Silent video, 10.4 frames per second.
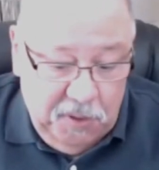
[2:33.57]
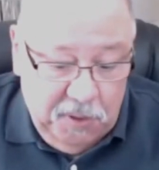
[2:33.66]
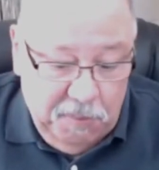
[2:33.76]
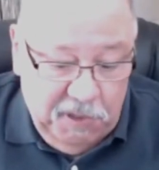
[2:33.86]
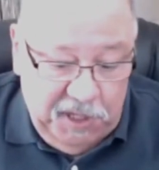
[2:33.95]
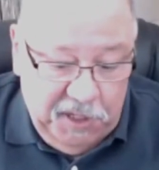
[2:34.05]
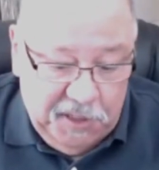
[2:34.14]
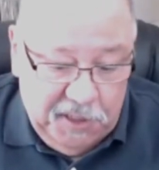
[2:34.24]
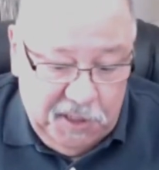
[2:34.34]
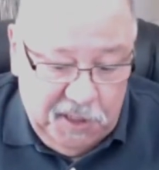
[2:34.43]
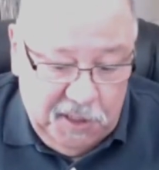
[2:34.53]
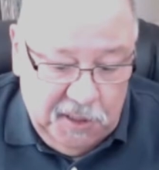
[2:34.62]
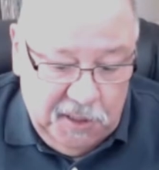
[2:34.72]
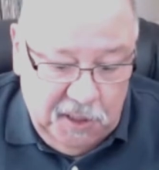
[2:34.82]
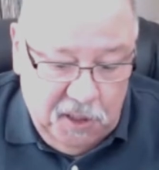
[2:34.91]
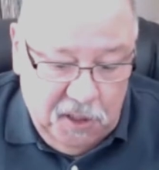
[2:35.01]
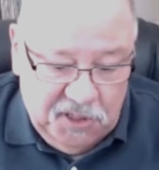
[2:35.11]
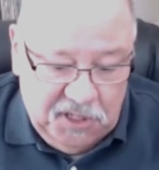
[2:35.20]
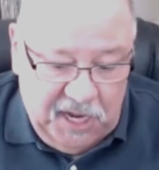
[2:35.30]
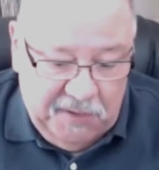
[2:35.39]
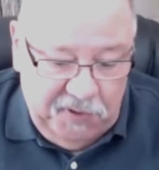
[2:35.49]
complete it
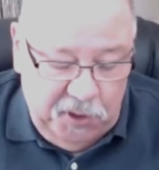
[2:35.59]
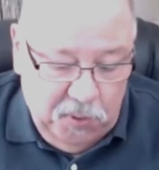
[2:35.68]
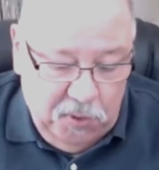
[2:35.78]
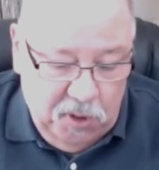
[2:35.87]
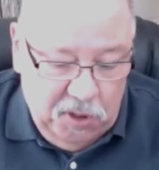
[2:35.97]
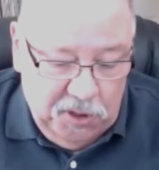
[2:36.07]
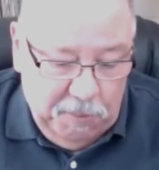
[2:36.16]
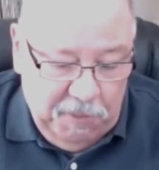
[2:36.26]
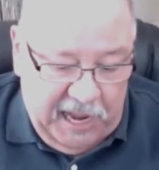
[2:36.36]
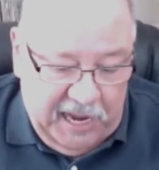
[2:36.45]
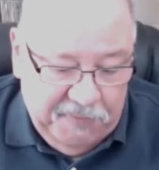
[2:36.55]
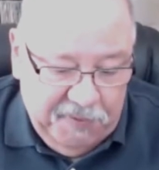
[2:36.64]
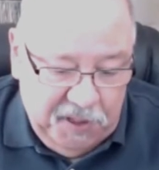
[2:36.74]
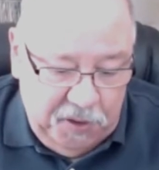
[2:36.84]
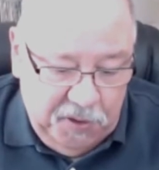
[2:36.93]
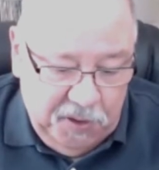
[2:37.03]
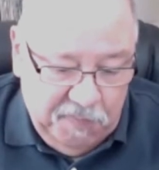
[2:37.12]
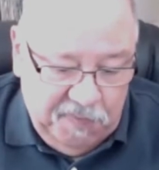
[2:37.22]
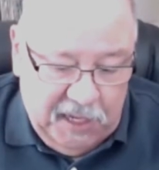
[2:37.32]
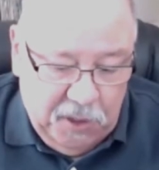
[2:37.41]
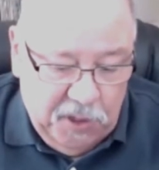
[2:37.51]
alongside of you or on your behalf, and then you can
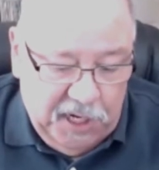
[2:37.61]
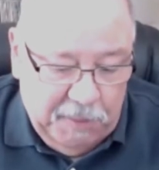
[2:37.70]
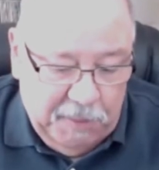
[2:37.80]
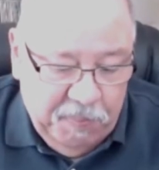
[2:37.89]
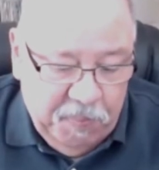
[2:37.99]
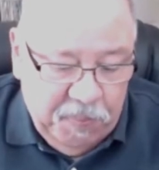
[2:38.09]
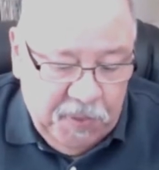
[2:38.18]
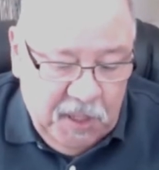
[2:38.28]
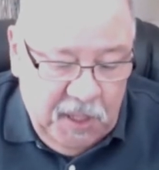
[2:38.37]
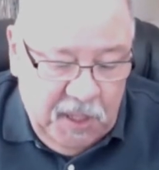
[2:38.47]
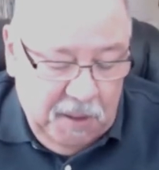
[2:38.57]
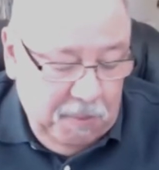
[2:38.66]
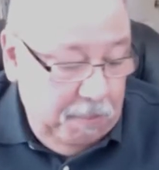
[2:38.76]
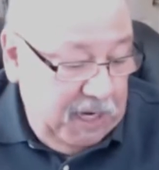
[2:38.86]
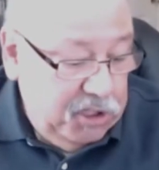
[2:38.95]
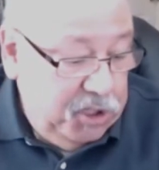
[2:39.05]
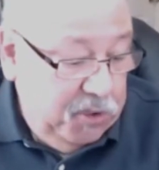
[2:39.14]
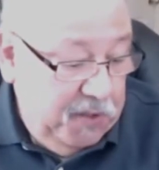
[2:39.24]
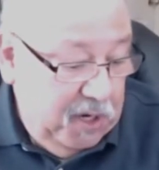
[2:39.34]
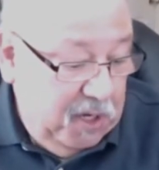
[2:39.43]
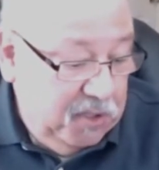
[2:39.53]
follow up. Make sure
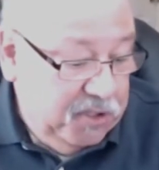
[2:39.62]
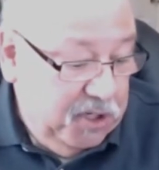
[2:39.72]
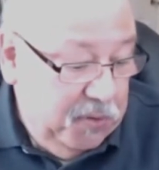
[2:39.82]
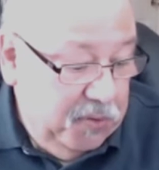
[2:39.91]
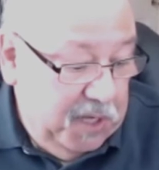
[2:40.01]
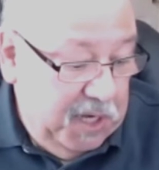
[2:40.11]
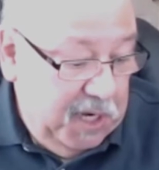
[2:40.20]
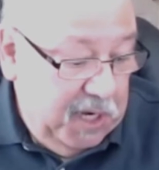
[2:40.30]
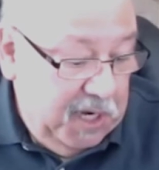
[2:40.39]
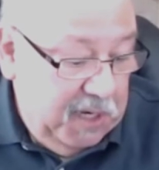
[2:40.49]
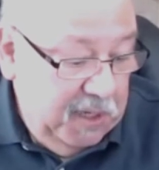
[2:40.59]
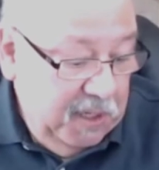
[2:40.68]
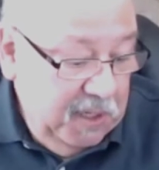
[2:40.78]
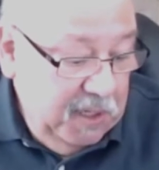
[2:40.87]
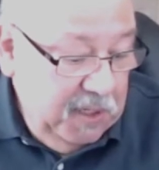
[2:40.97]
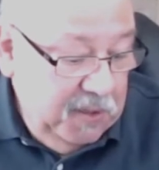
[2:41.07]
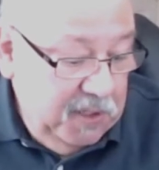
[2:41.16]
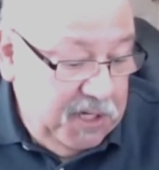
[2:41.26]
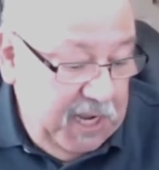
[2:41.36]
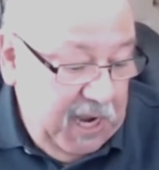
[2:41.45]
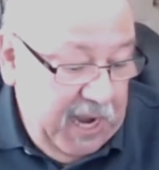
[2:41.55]
that also the
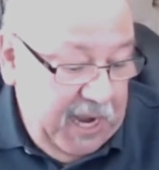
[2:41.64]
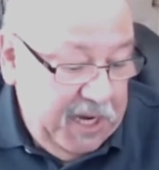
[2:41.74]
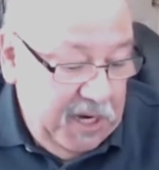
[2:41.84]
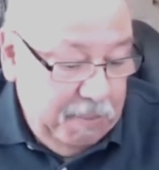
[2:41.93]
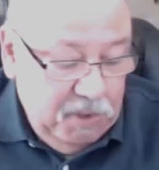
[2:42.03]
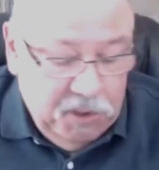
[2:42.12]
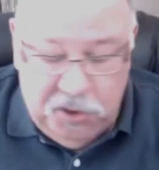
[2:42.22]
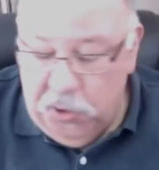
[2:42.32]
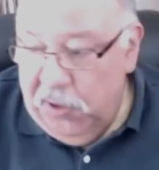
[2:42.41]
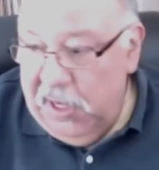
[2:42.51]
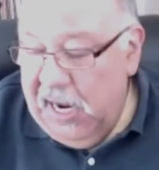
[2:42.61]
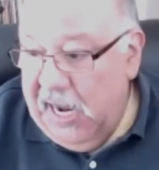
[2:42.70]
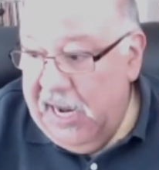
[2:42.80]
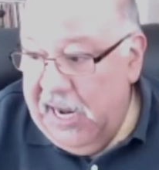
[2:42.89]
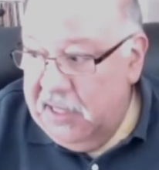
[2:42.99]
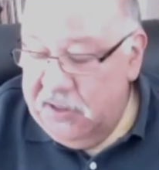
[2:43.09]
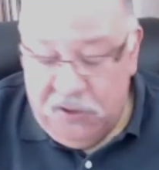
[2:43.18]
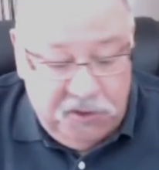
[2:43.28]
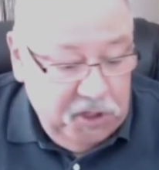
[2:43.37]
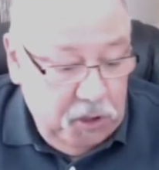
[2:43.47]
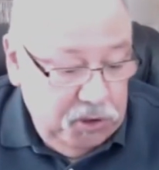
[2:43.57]
TIN numbers or EINs or
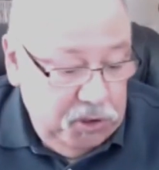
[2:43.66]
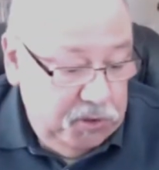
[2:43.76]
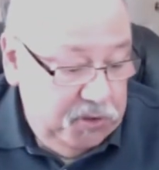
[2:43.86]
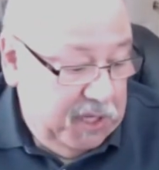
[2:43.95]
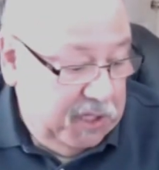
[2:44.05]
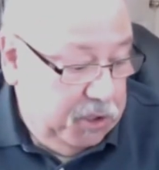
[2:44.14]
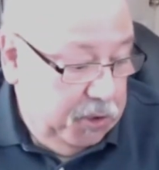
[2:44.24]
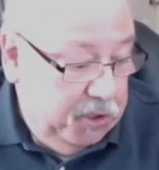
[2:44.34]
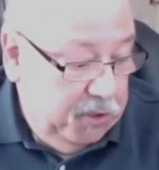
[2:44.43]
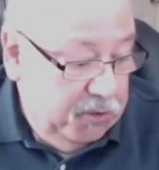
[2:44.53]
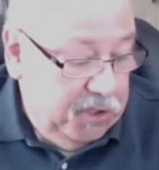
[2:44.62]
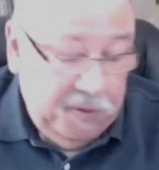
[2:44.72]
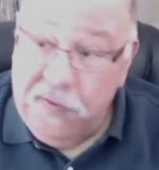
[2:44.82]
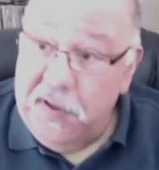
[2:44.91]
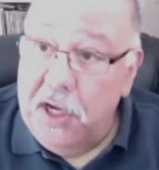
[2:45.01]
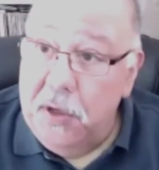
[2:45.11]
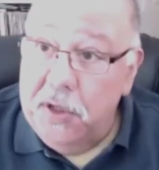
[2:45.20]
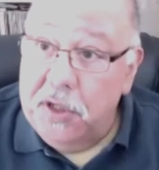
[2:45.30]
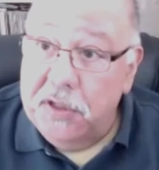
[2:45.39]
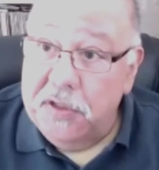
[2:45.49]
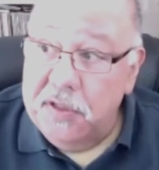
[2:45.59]
socials that you're using for the
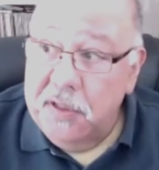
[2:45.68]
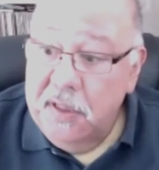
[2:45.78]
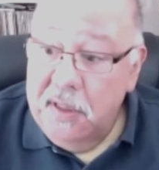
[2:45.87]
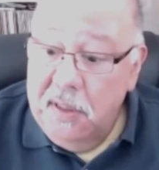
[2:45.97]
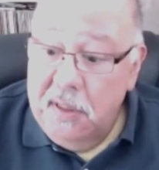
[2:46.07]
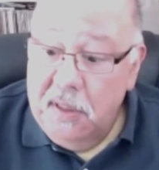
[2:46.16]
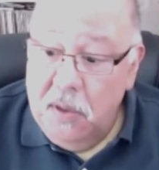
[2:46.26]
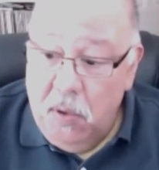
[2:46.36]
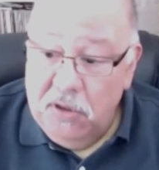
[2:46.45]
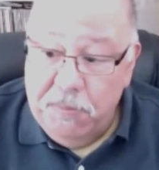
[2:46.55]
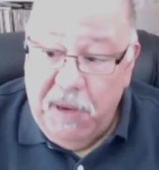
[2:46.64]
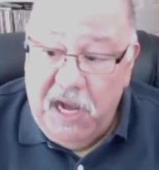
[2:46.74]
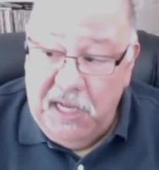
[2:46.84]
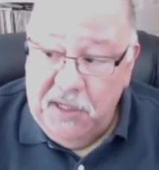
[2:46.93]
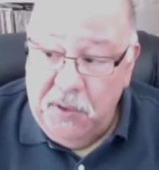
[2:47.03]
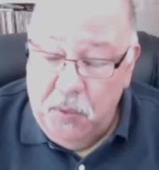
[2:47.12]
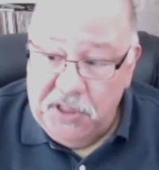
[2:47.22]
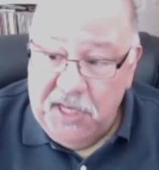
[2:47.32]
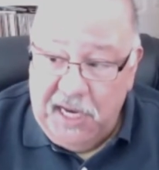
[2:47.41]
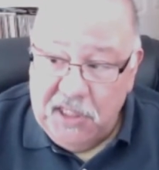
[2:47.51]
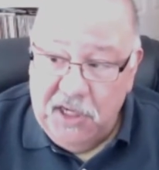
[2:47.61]
owners correspond to what's
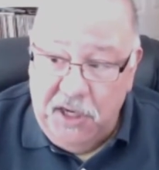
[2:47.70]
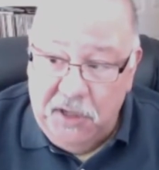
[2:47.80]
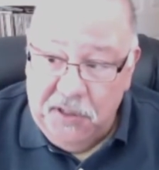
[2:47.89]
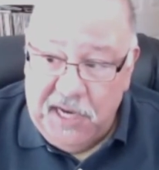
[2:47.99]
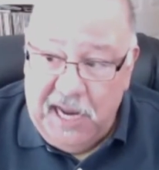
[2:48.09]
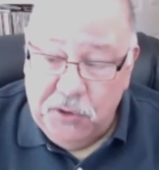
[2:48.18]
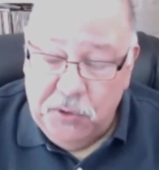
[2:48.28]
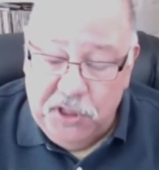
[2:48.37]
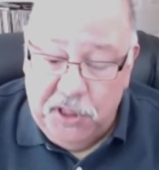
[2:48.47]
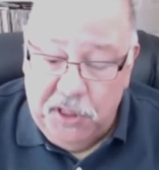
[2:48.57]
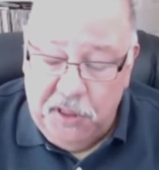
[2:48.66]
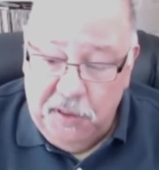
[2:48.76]
actually on the tax return